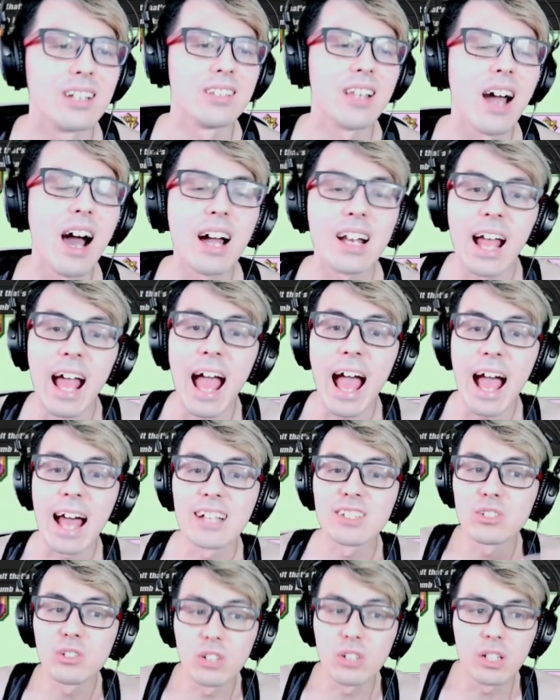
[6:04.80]
not
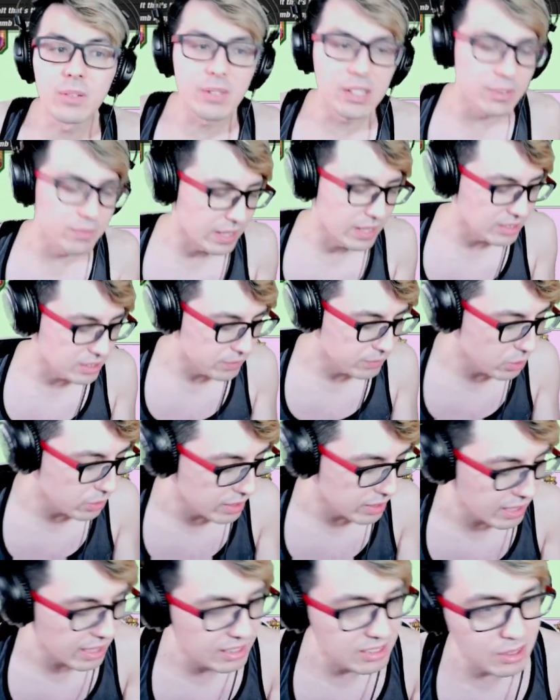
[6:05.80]
as good of a defensive
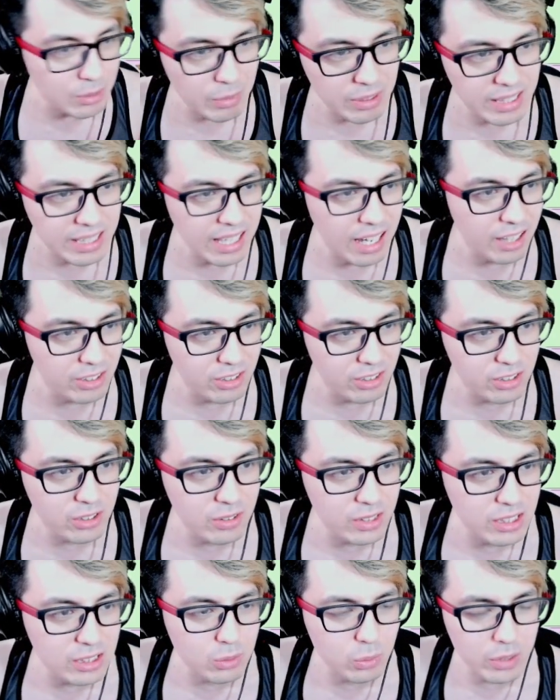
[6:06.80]
unit as some of the other
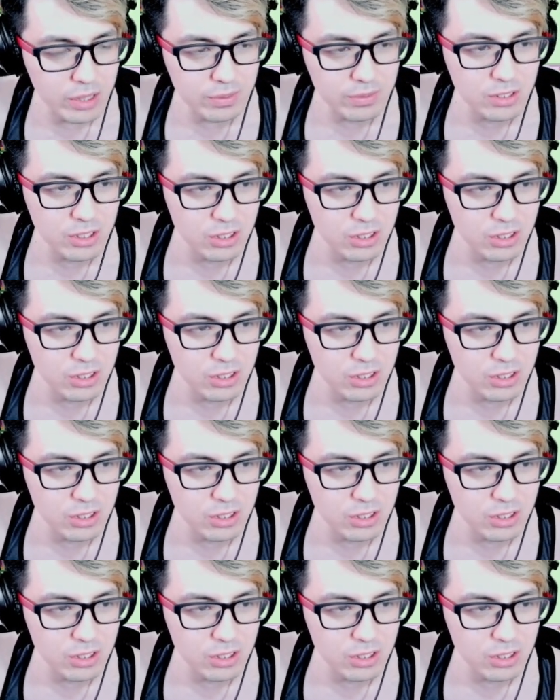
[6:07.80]
units we're